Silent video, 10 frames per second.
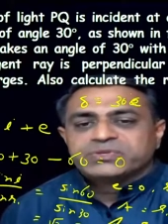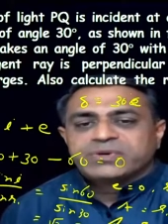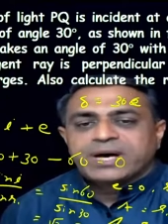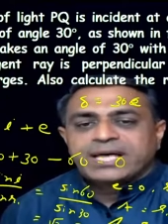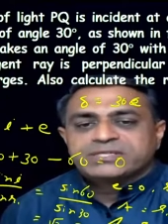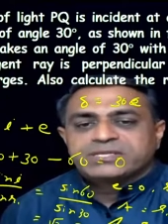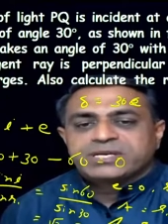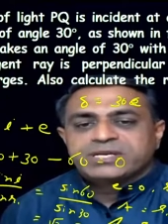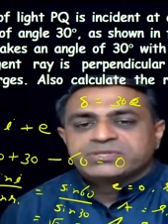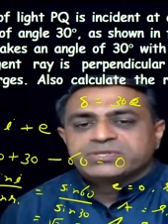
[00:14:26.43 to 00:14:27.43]
So
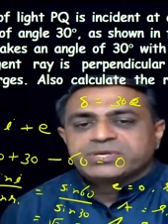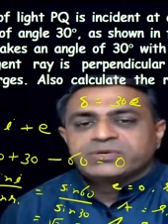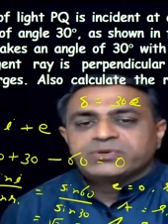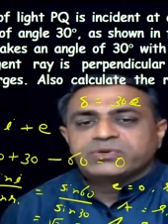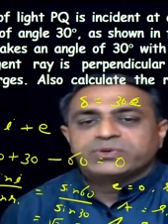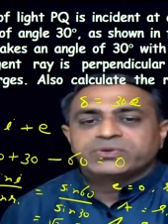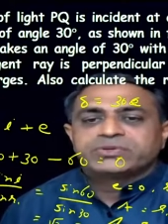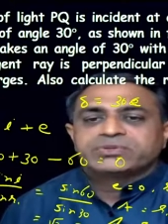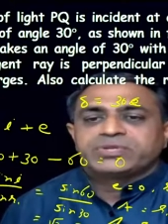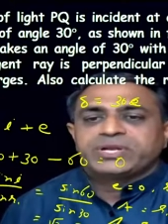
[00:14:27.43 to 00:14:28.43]
answer is root
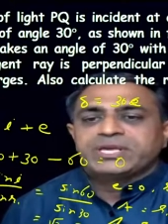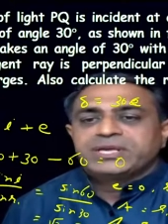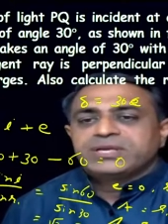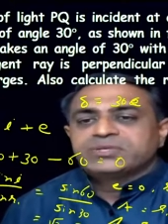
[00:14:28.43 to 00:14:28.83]
3.